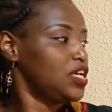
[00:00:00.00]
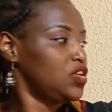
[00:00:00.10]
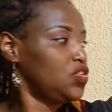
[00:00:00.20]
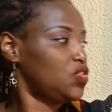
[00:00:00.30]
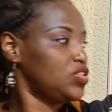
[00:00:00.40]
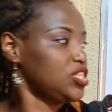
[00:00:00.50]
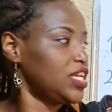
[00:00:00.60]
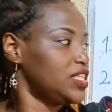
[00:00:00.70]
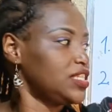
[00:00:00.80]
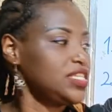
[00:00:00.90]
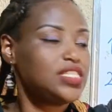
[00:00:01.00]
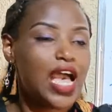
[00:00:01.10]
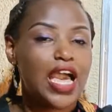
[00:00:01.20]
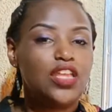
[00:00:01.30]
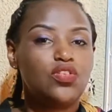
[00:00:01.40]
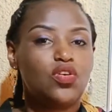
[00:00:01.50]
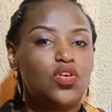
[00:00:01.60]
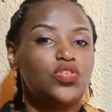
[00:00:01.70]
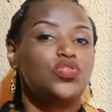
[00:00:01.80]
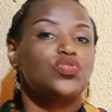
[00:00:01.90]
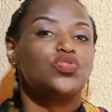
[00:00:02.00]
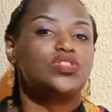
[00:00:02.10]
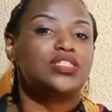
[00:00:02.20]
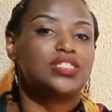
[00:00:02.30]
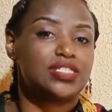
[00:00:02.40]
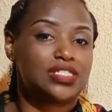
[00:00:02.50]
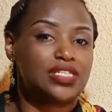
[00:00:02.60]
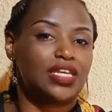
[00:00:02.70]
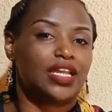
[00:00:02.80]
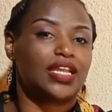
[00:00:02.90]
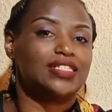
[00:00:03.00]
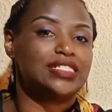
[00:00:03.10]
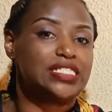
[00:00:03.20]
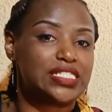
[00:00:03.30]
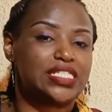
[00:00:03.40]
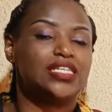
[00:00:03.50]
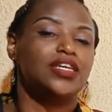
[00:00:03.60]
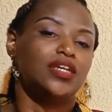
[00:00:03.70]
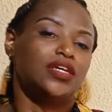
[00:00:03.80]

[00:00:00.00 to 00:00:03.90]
You conjugate this, I know, you use Z, like nzi.